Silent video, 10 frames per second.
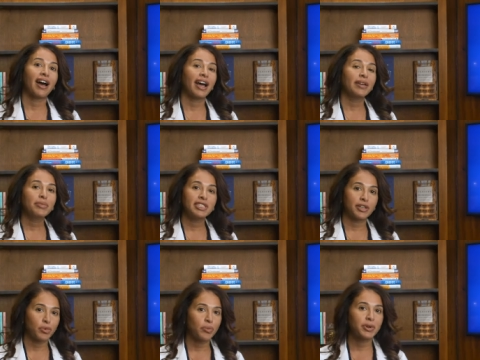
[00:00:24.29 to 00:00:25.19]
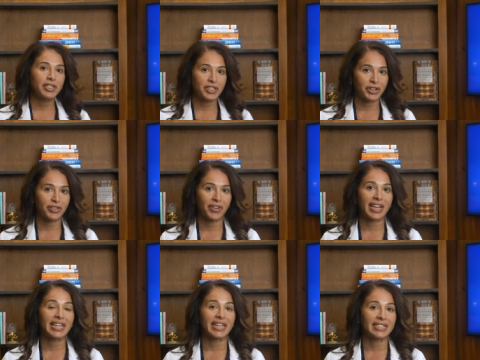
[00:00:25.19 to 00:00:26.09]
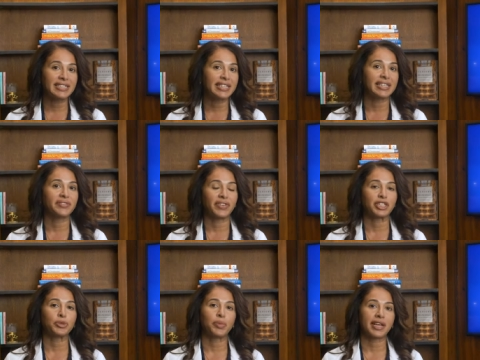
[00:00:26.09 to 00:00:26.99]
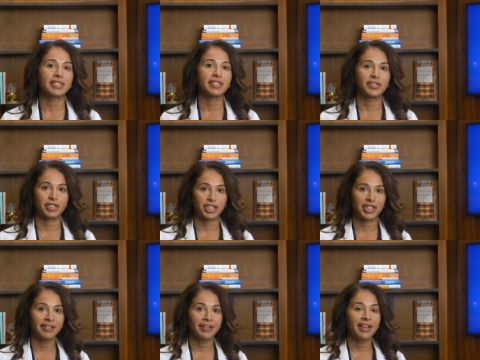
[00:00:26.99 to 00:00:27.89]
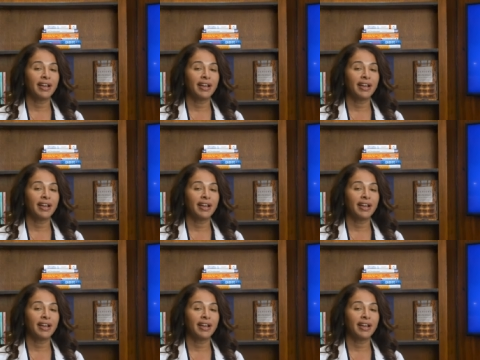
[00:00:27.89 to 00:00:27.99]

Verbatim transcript: I am a double board certified ENT and facial plastic surgeon.